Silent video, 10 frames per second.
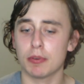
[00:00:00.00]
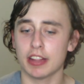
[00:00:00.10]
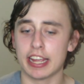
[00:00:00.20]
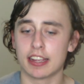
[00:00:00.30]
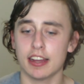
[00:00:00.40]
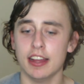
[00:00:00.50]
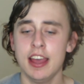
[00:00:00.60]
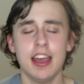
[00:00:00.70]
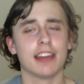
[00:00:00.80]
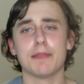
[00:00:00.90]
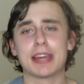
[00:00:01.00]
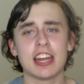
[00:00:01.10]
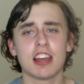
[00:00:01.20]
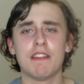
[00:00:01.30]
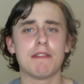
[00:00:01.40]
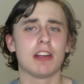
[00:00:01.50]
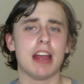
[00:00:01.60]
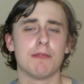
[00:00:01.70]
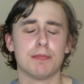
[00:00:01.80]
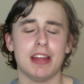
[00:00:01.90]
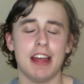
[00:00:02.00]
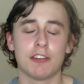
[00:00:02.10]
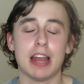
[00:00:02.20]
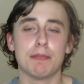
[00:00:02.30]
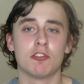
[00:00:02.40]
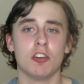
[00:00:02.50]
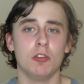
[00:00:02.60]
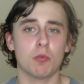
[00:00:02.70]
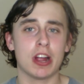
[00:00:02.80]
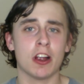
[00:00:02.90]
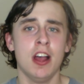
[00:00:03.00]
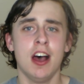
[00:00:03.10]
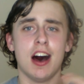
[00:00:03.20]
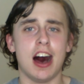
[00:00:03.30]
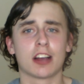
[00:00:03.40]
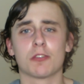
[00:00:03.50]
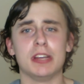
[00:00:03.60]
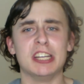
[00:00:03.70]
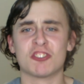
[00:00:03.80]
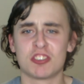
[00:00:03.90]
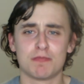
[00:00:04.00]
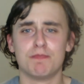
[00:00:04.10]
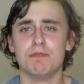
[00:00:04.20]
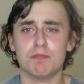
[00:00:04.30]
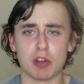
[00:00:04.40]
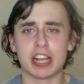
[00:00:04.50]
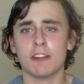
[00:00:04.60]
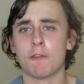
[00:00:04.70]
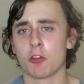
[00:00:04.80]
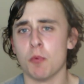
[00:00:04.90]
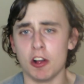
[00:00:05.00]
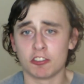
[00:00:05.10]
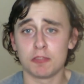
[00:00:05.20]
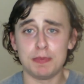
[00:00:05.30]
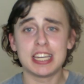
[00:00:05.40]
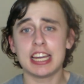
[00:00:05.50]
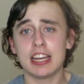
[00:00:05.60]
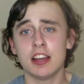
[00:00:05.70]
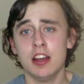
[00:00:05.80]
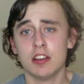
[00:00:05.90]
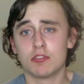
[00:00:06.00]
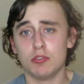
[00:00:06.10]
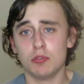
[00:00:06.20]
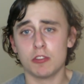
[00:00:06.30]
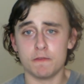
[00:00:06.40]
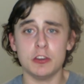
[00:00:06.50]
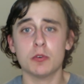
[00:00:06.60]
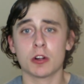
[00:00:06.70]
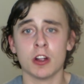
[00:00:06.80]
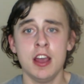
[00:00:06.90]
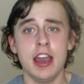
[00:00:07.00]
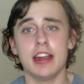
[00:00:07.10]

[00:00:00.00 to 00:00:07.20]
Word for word: Like uh, at the beginning of every ep every episode, where Akari is breaking the fourth wall, speaking to the viewer,